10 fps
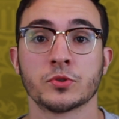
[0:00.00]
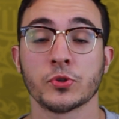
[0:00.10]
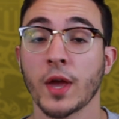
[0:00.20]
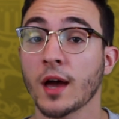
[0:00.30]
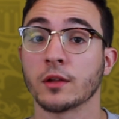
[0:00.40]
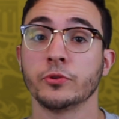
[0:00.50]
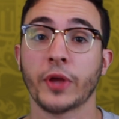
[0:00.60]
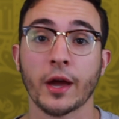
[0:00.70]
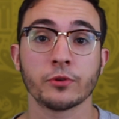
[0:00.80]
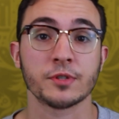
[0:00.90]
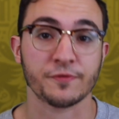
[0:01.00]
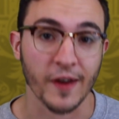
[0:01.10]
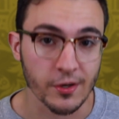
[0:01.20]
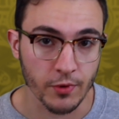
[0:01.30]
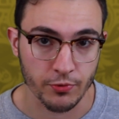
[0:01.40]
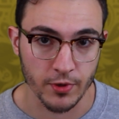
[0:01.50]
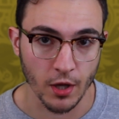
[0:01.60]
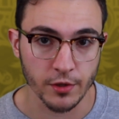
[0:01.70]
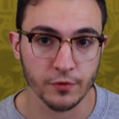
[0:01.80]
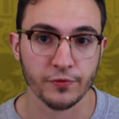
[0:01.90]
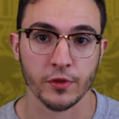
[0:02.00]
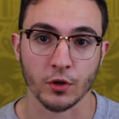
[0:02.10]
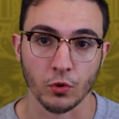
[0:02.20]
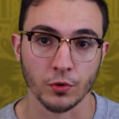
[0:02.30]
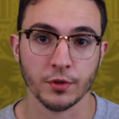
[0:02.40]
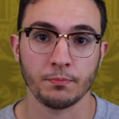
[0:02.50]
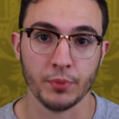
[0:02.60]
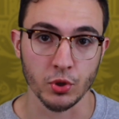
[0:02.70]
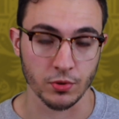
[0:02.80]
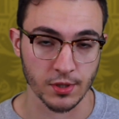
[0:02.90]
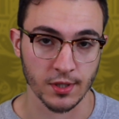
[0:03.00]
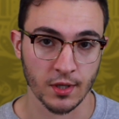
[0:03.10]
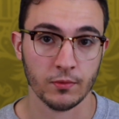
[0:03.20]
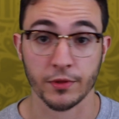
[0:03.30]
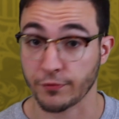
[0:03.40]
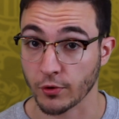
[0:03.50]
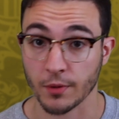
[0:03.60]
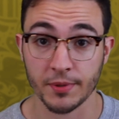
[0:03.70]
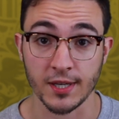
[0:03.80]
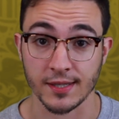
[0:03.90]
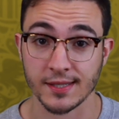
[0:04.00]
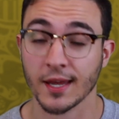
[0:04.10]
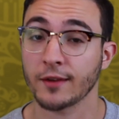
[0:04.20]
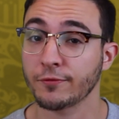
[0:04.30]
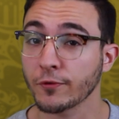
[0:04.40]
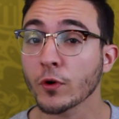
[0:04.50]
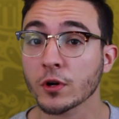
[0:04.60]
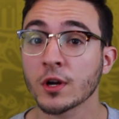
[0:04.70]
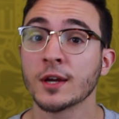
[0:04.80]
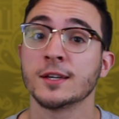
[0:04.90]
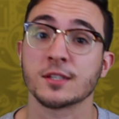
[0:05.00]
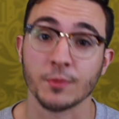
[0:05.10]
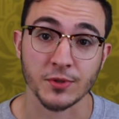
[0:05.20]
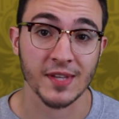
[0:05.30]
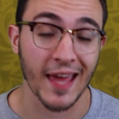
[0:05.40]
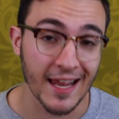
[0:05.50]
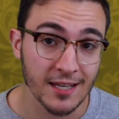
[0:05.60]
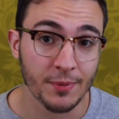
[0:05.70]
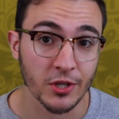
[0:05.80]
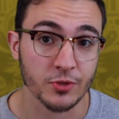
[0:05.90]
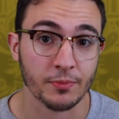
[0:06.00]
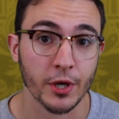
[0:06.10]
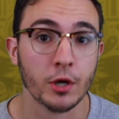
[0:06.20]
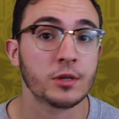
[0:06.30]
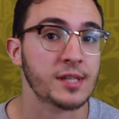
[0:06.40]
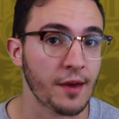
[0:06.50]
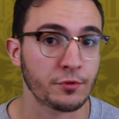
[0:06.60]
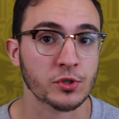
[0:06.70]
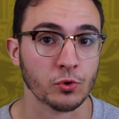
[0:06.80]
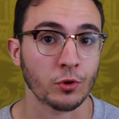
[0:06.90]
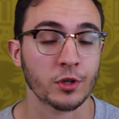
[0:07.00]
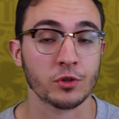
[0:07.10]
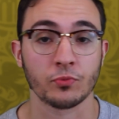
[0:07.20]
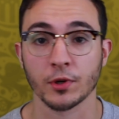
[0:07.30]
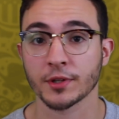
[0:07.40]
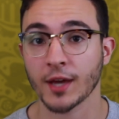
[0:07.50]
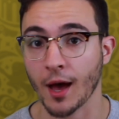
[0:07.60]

So yeah, Lukaku is fighting with Ronaldo for the golden boot, with 4 apiece, and 4 is the most that any Belgian player has ever scored at a World